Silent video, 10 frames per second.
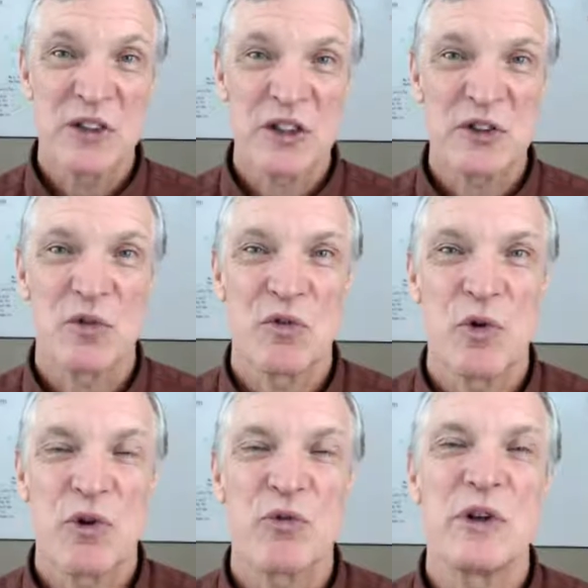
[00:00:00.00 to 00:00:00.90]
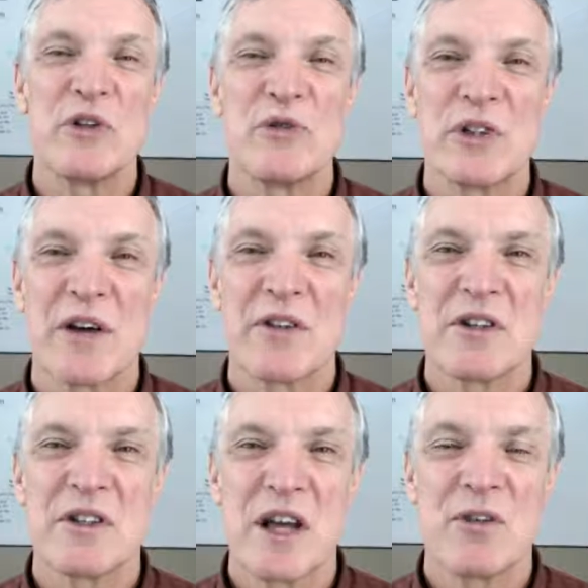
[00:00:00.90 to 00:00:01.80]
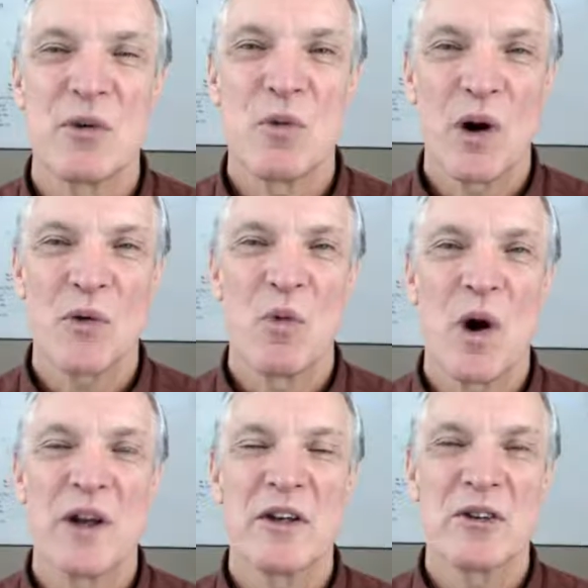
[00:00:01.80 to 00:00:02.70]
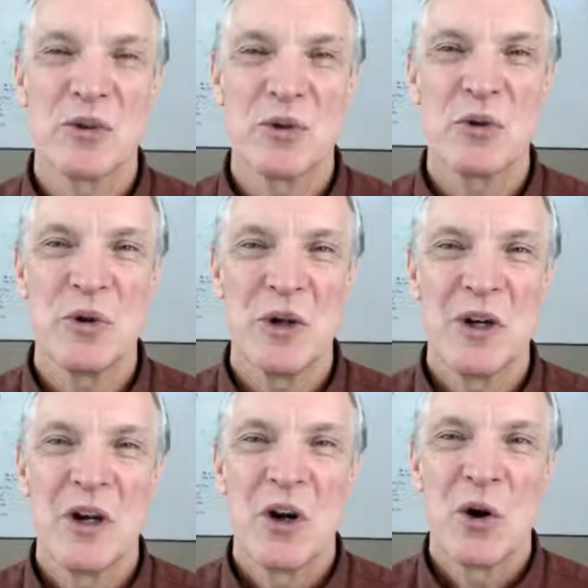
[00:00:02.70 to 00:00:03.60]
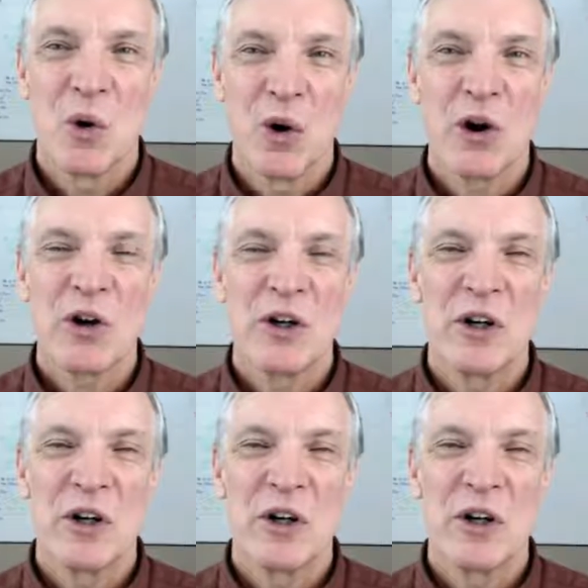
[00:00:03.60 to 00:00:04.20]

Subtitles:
604-327-7112, or